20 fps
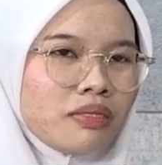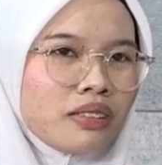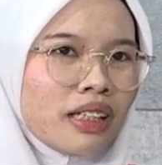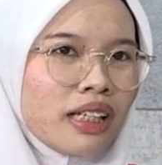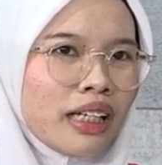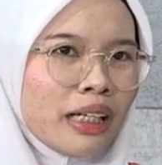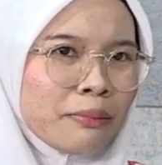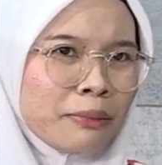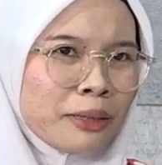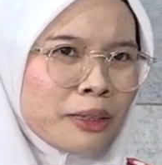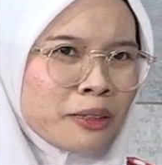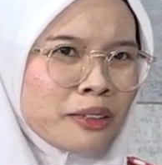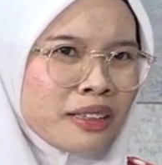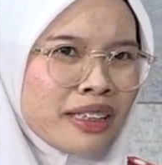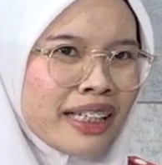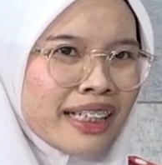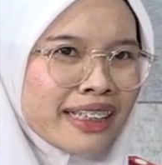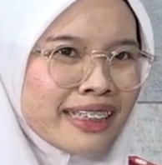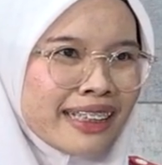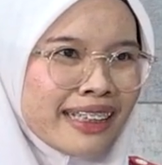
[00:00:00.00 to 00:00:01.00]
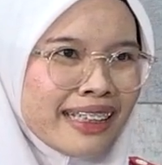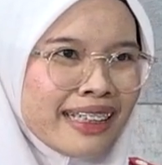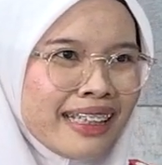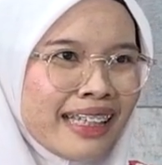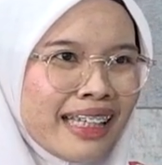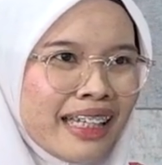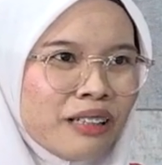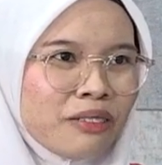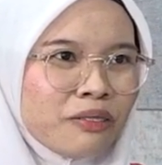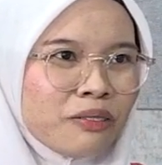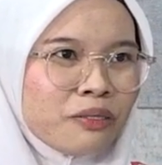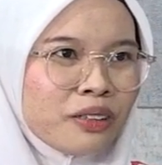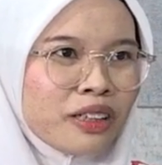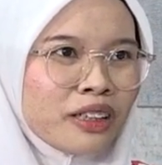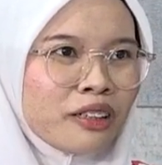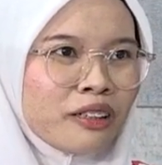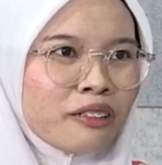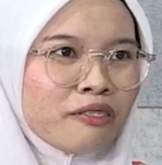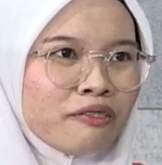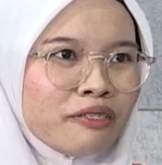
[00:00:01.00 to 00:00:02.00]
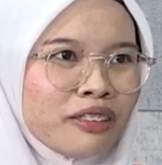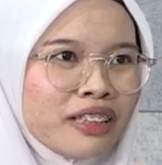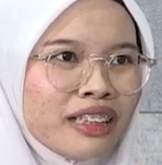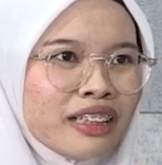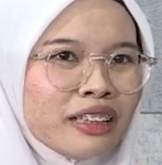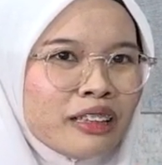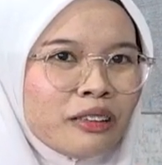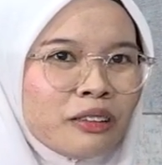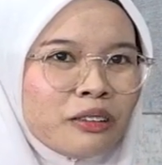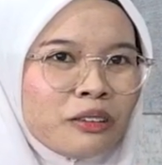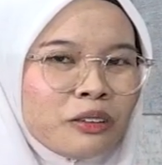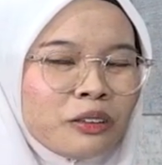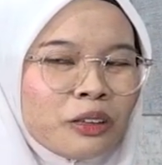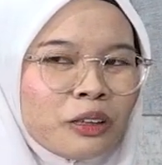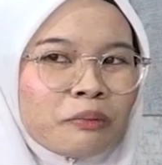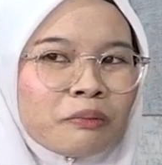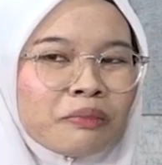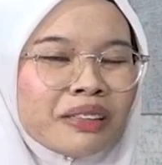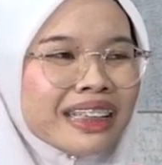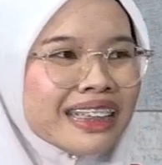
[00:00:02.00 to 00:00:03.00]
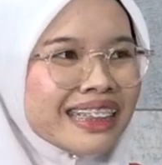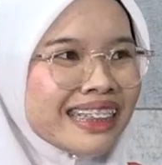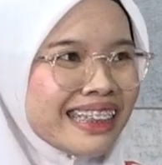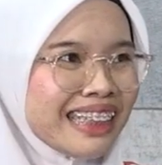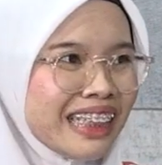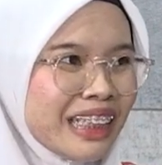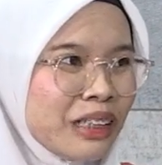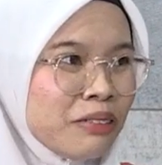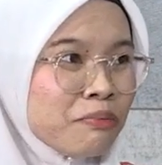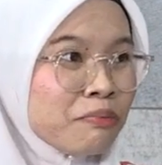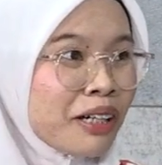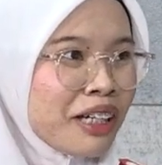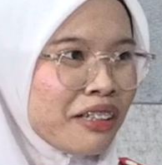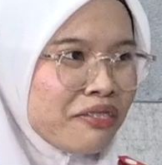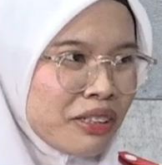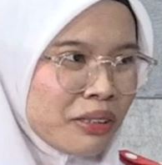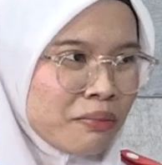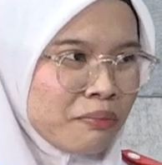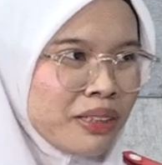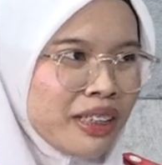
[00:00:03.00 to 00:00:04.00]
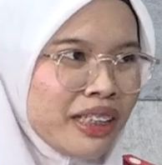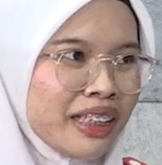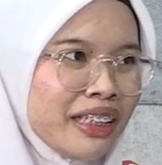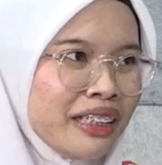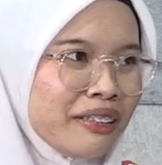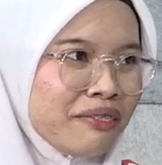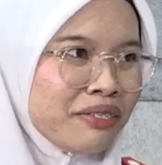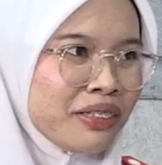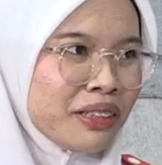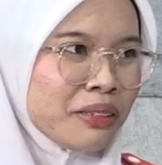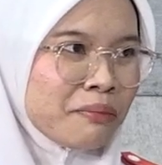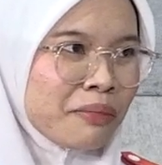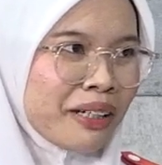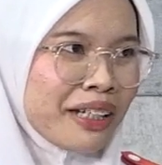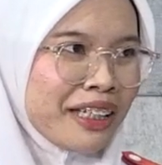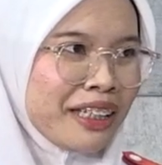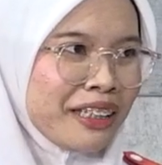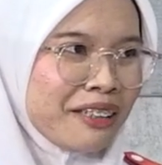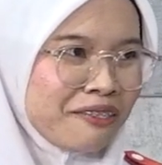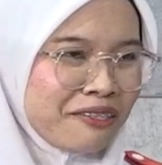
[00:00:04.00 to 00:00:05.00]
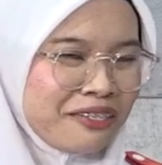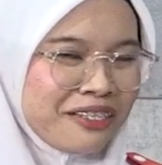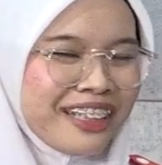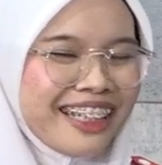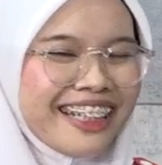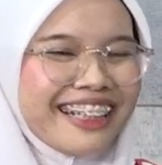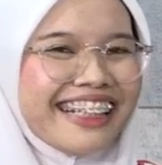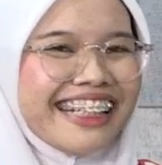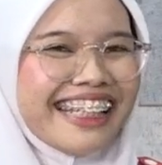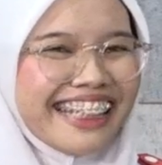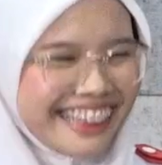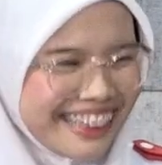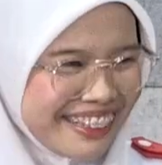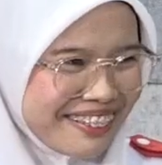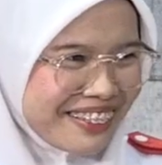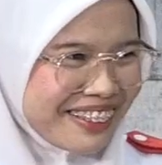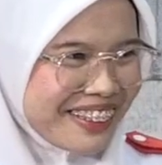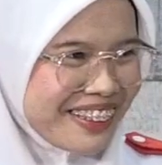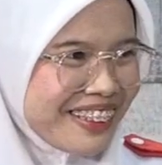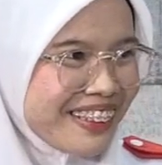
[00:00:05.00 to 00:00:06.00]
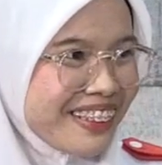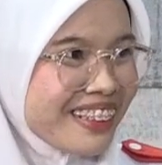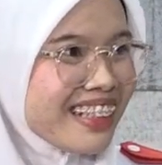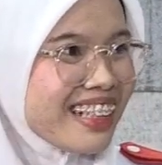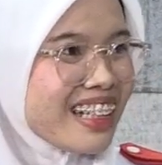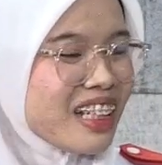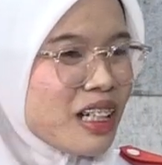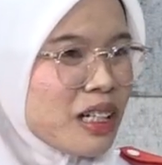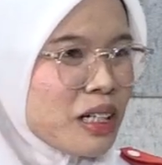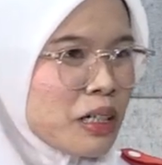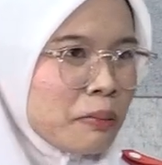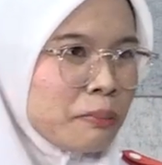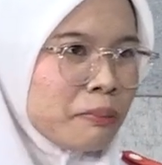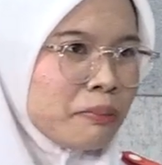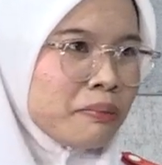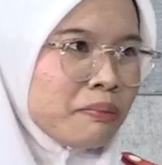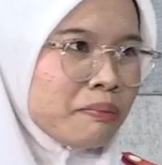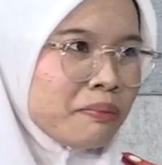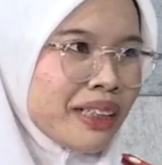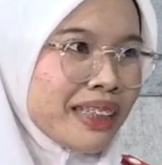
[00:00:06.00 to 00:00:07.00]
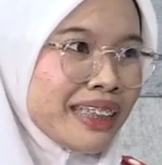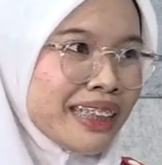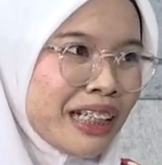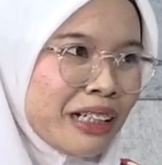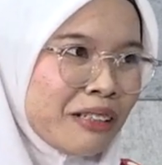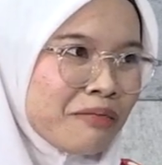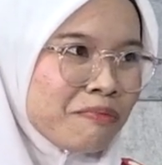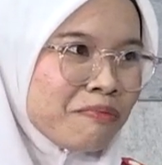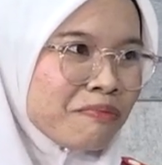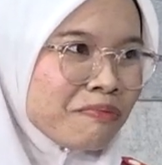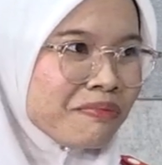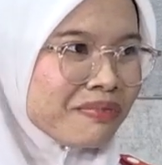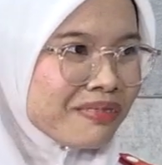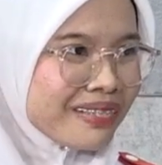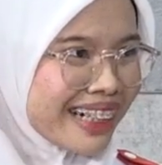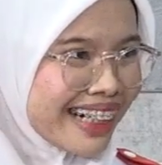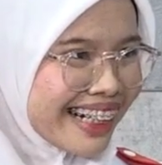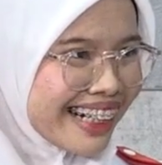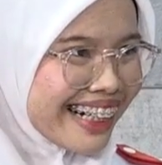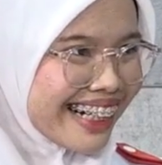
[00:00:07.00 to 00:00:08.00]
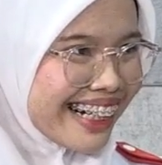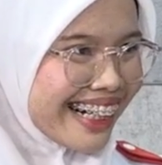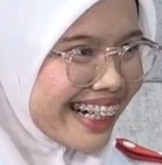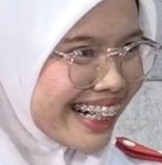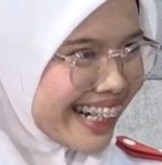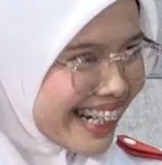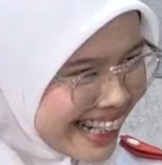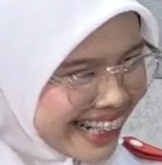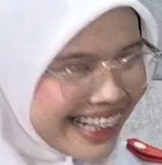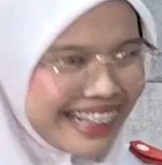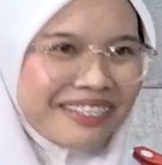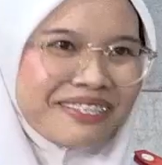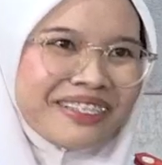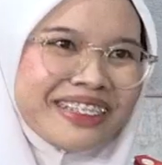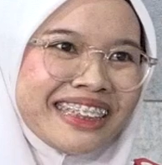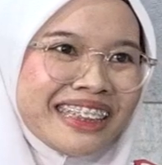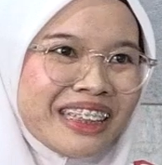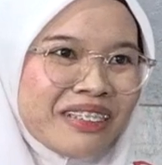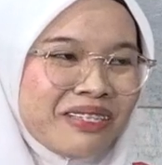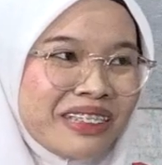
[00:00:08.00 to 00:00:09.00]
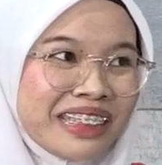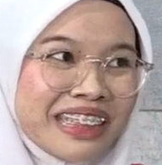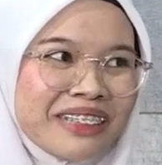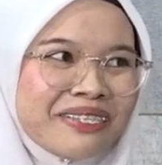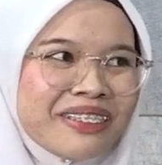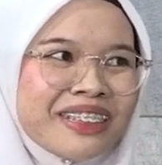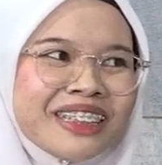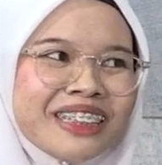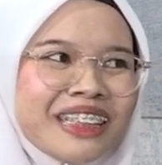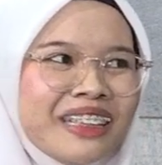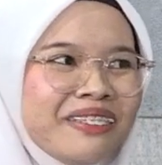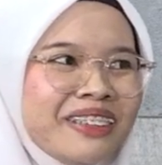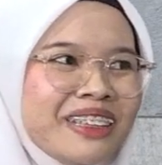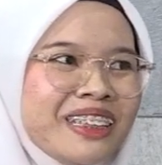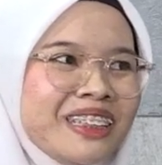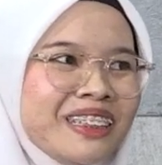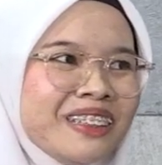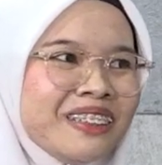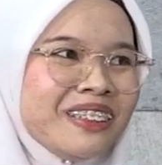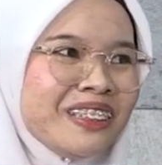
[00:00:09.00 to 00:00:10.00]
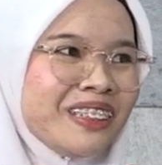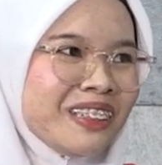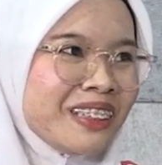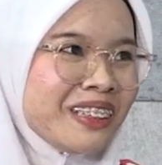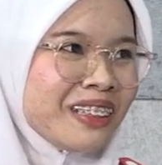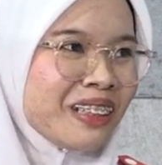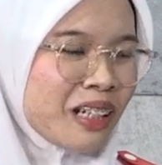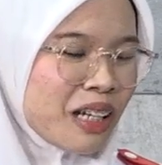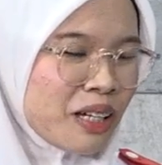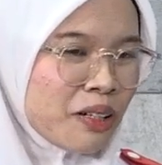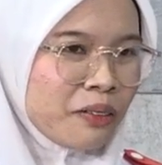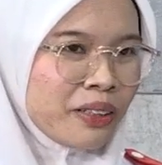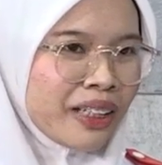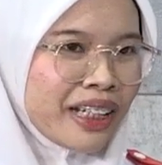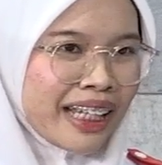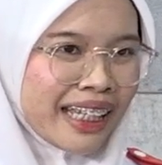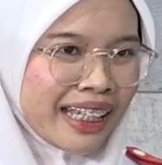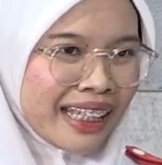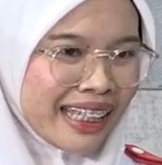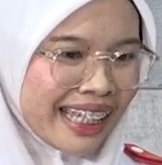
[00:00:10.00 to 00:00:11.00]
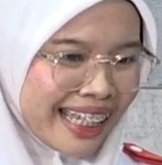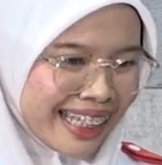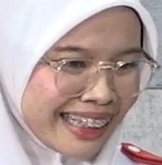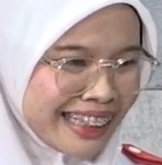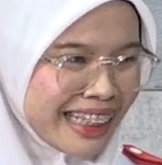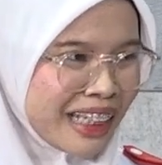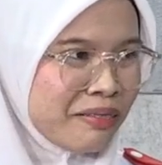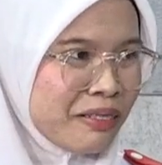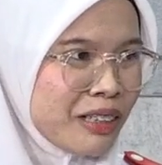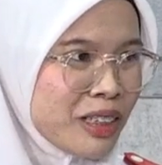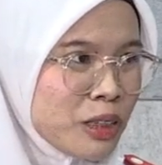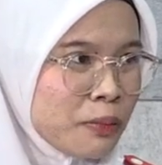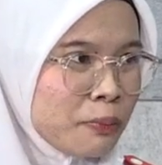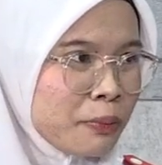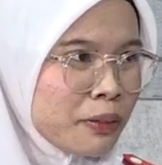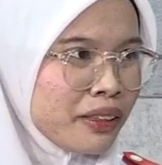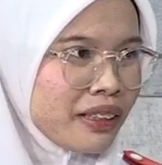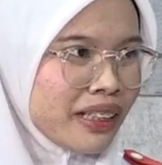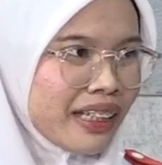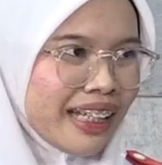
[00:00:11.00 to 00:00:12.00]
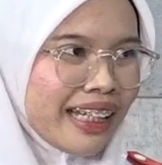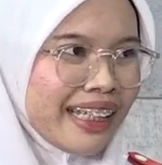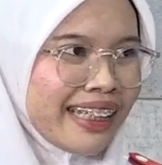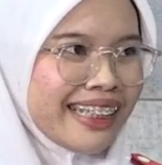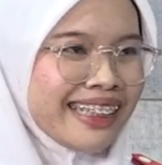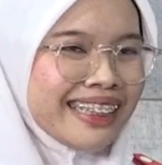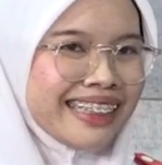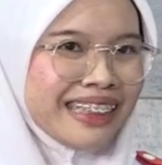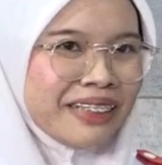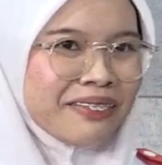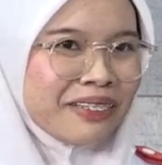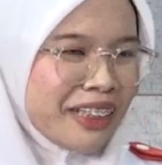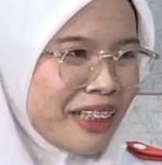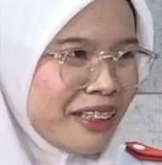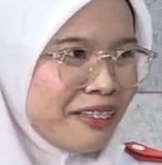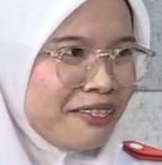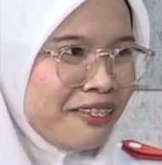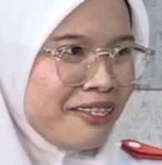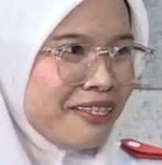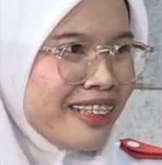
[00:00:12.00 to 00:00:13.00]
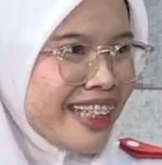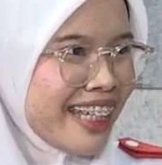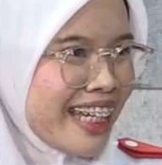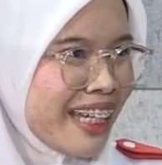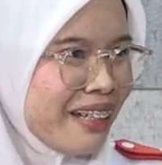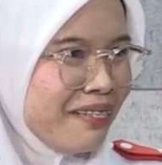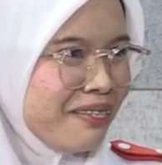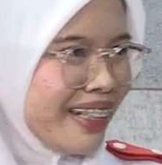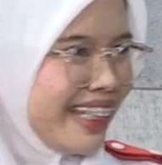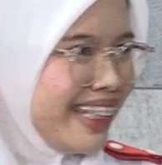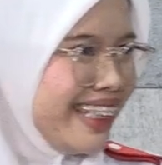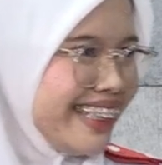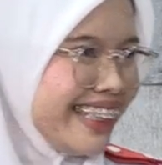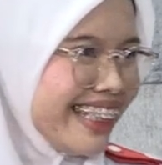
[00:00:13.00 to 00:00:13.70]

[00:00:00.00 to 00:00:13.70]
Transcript: MSU ni actually like one of the top list in my family. Even my nephew and relative also. Saudara mara ramai yang study kat sini. Macam kena masuk MSU. So when I enter MSU pun, I can see my nephew there, my